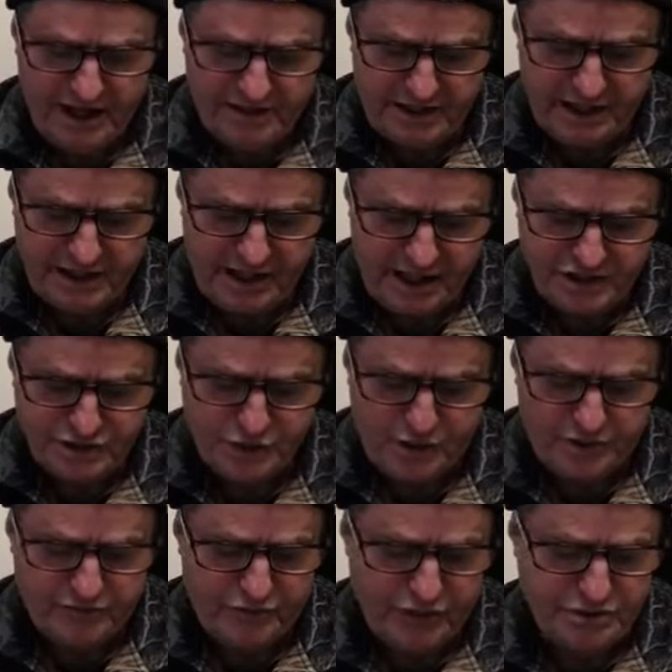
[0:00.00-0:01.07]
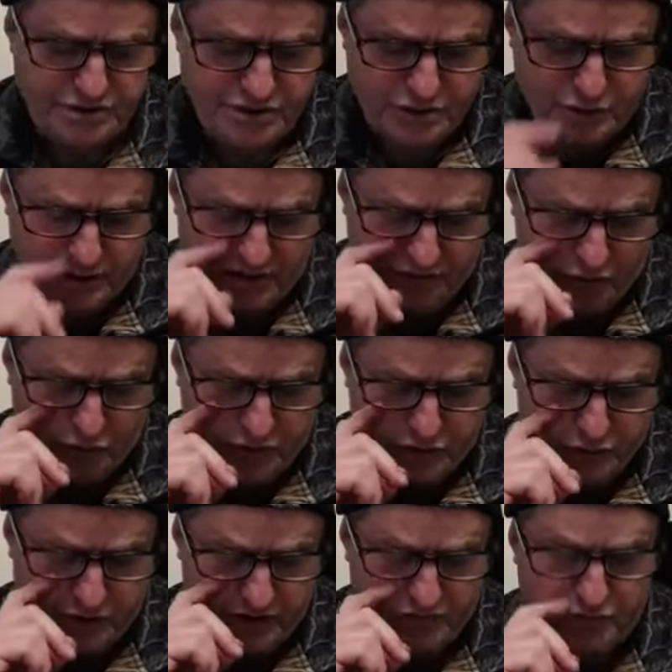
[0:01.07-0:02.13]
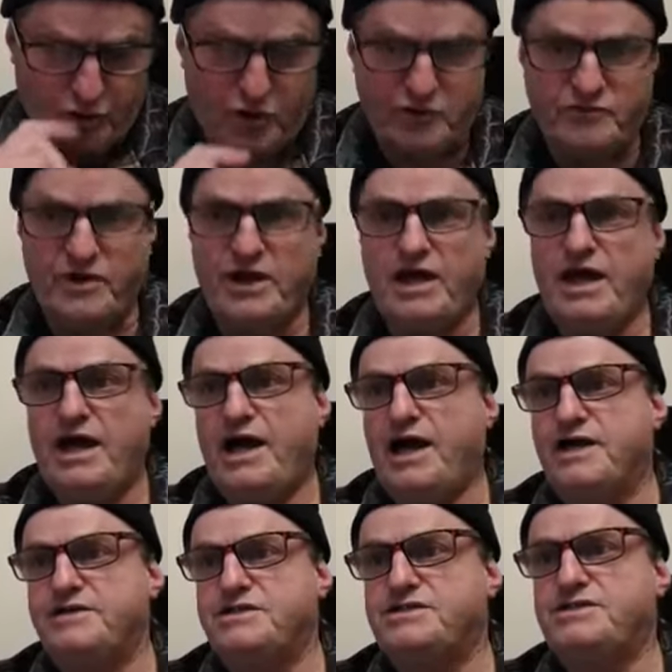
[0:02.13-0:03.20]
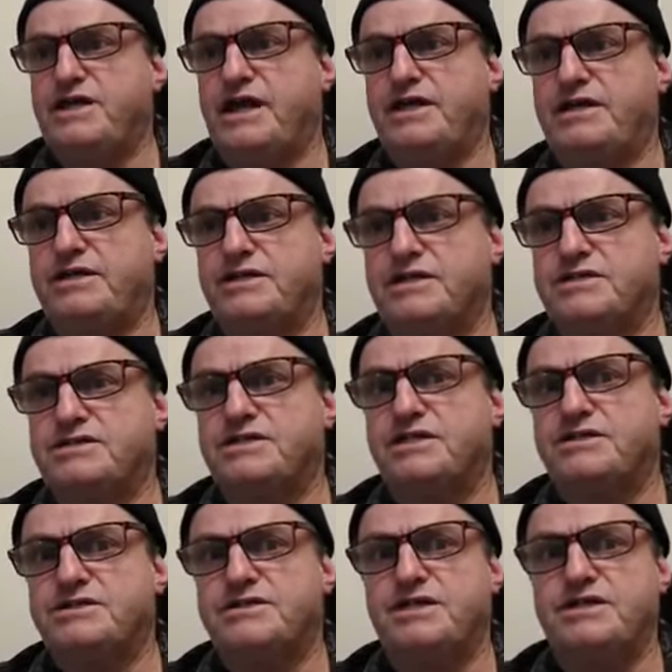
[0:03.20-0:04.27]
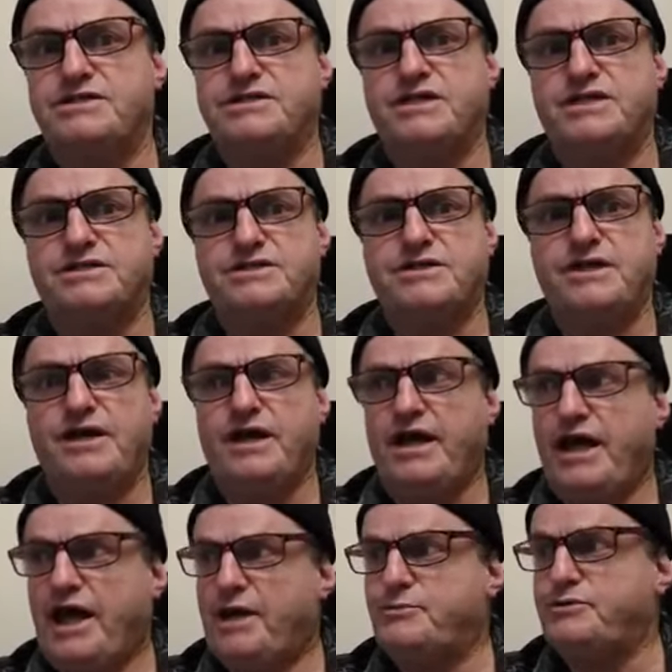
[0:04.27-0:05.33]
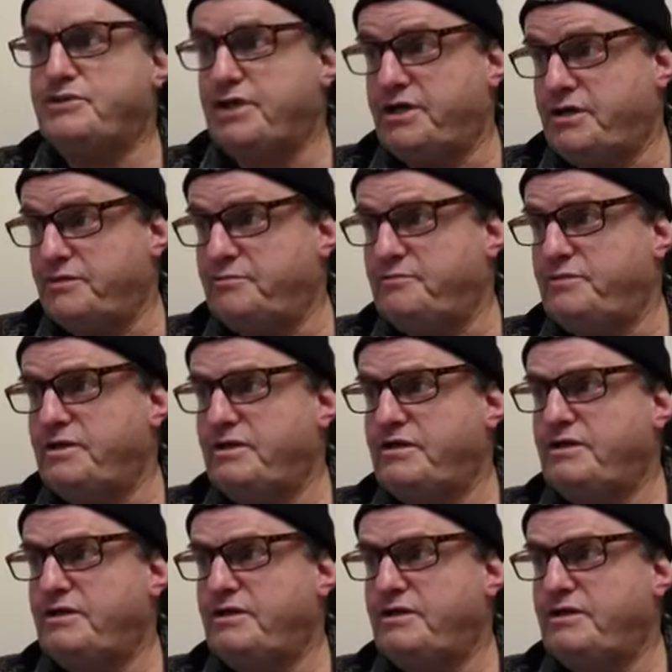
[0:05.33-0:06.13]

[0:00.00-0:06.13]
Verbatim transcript: And that last one, verses 24 and 25, understanding that since these things happened to him,